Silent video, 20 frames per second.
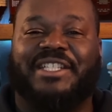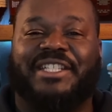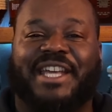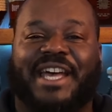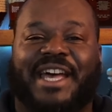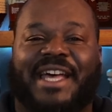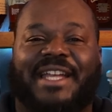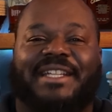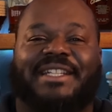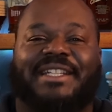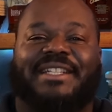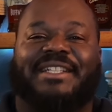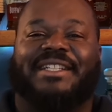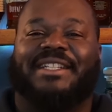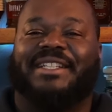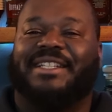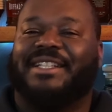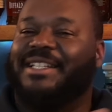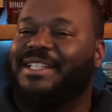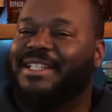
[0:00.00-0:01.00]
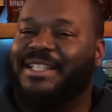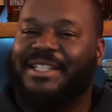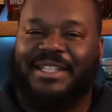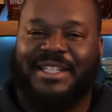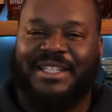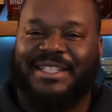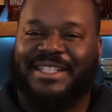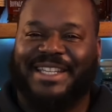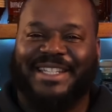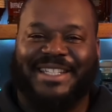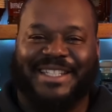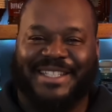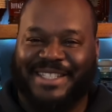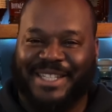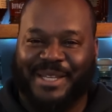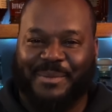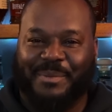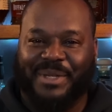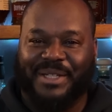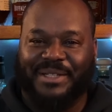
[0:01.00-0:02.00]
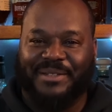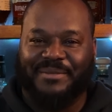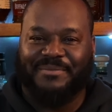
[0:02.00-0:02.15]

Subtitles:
chat. Let's get to sipping.